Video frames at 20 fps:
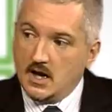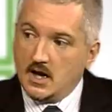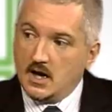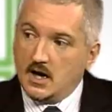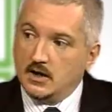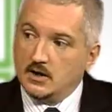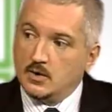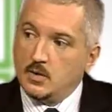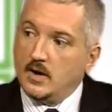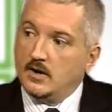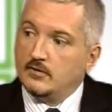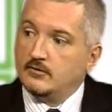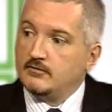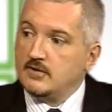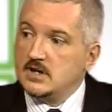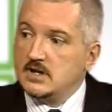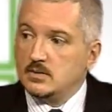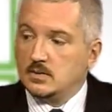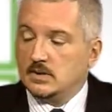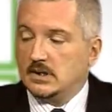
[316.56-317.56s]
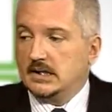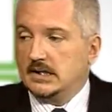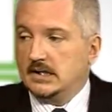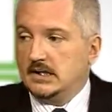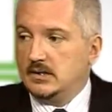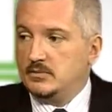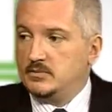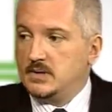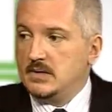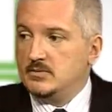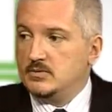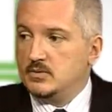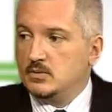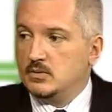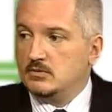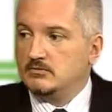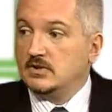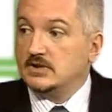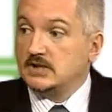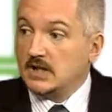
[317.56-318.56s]
And quite frequently, people
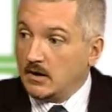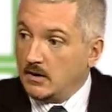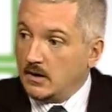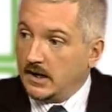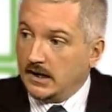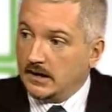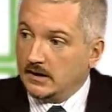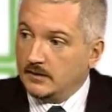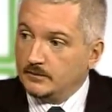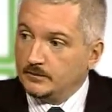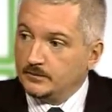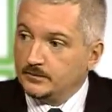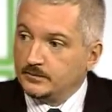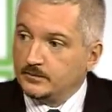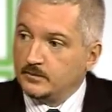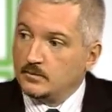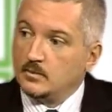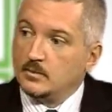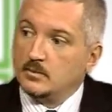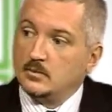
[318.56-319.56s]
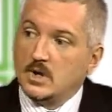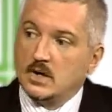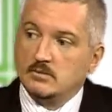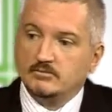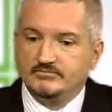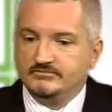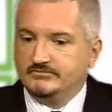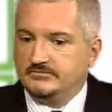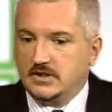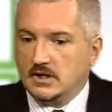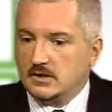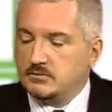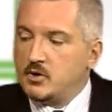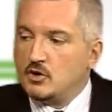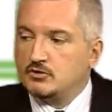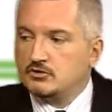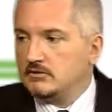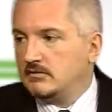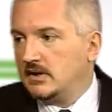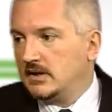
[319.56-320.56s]
will retire, they'll
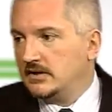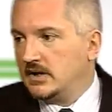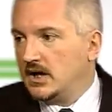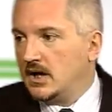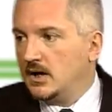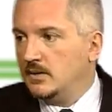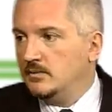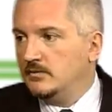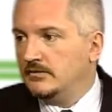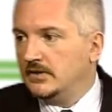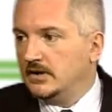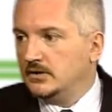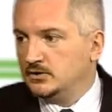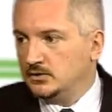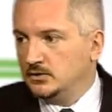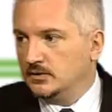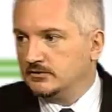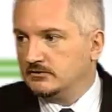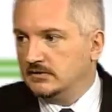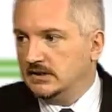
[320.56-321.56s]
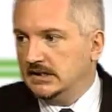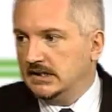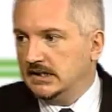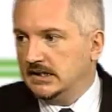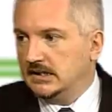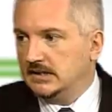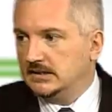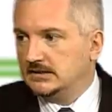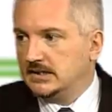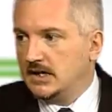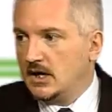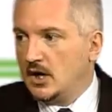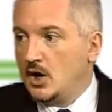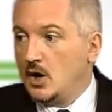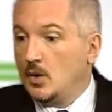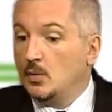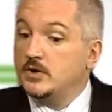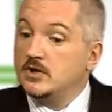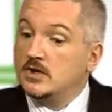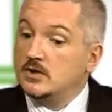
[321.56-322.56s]
potter around at home for 2 or 3 years,
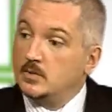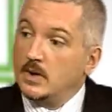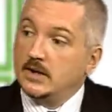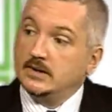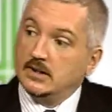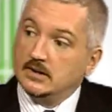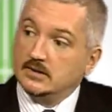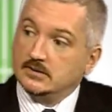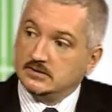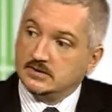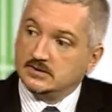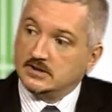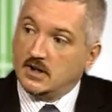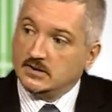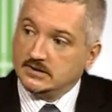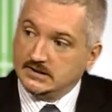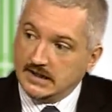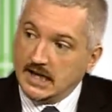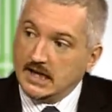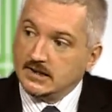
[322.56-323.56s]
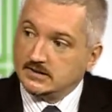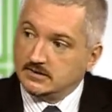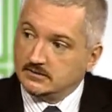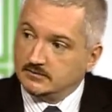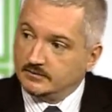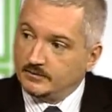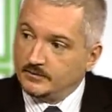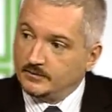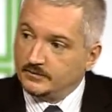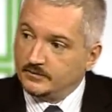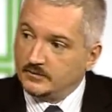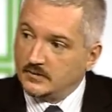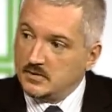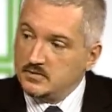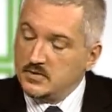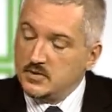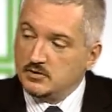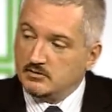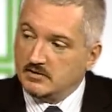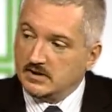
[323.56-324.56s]
which is when they'll start to get some
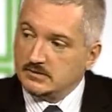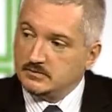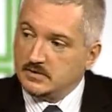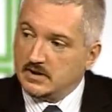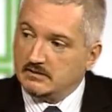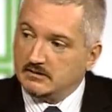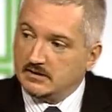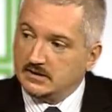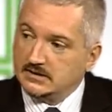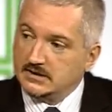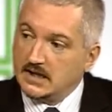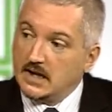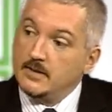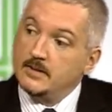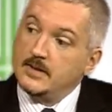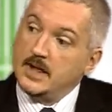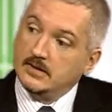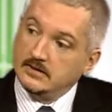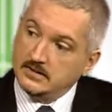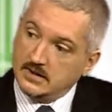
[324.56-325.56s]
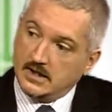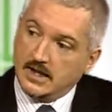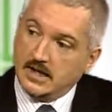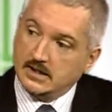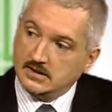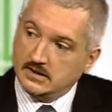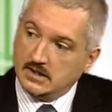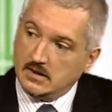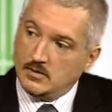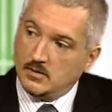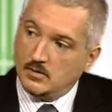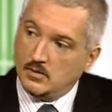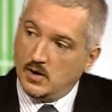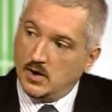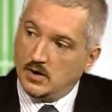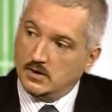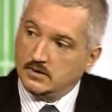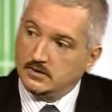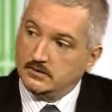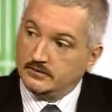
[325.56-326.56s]
computer experience, and then they'll actually come and
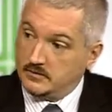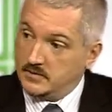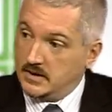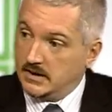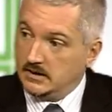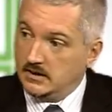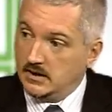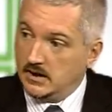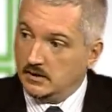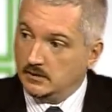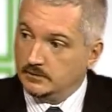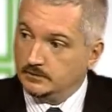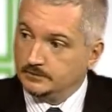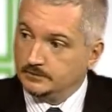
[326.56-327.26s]
work for B&Q.